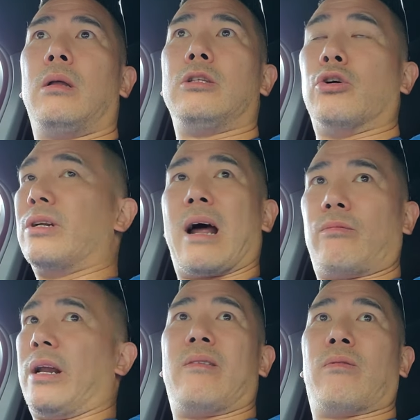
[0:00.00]
You're not
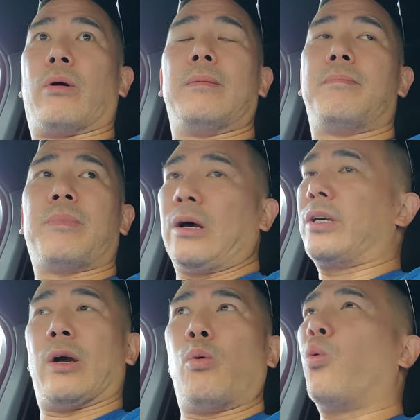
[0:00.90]
ready for it. I don't
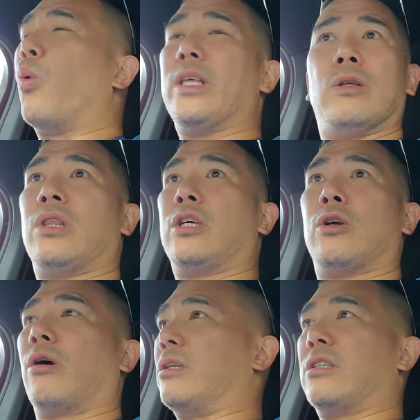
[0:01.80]
care what you think
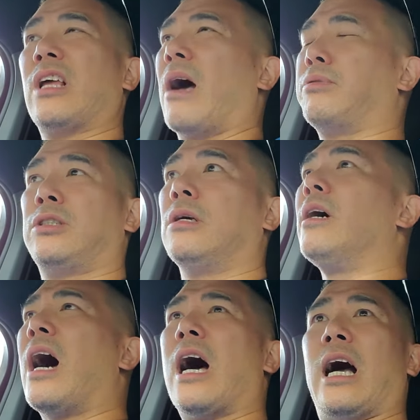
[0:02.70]
you are. You're top
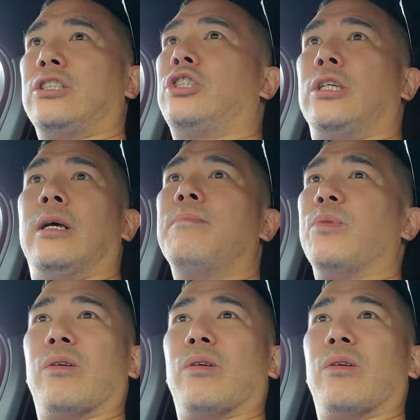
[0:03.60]
hot shit.